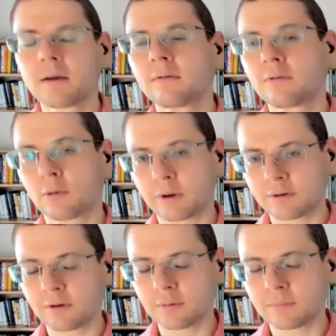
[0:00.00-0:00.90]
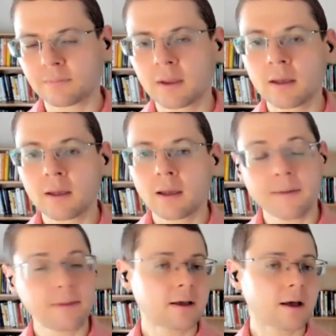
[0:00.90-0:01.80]
for what to do.
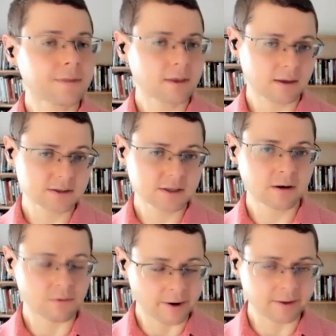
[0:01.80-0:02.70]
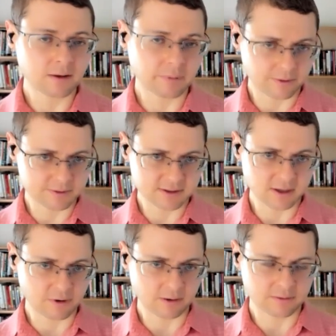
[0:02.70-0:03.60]
And they got the case study right about the
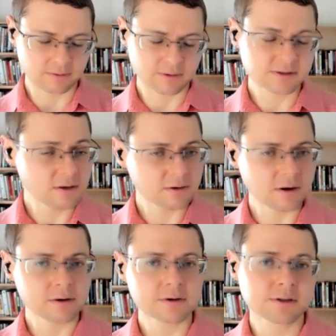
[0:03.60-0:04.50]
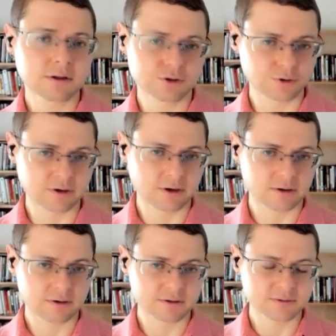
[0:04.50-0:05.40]
same rate the senior doctors and the junior
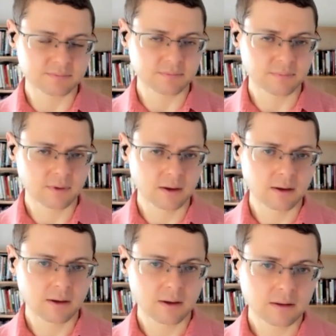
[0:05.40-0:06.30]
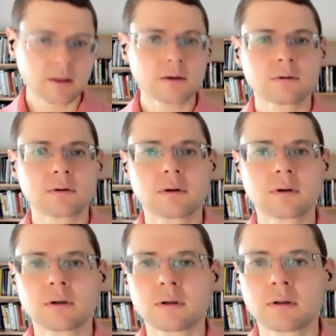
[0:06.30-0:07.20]
doctors. Now,
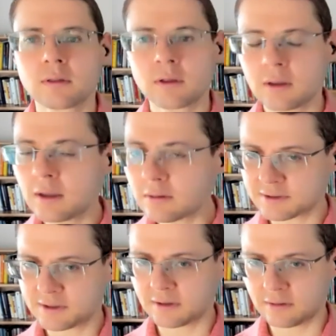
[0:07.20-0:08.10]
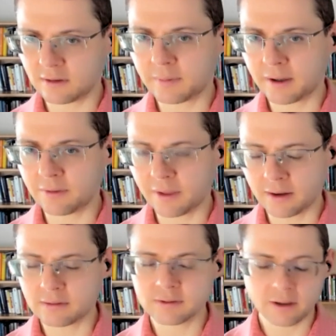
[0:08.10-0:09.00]
the interesting thing about
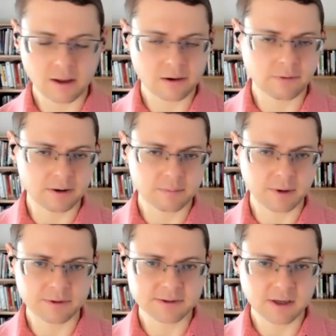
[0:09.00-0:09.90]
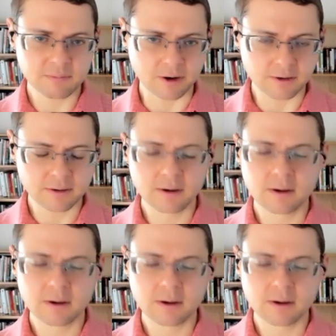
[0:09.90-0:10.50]
that, they got it right about the same rate.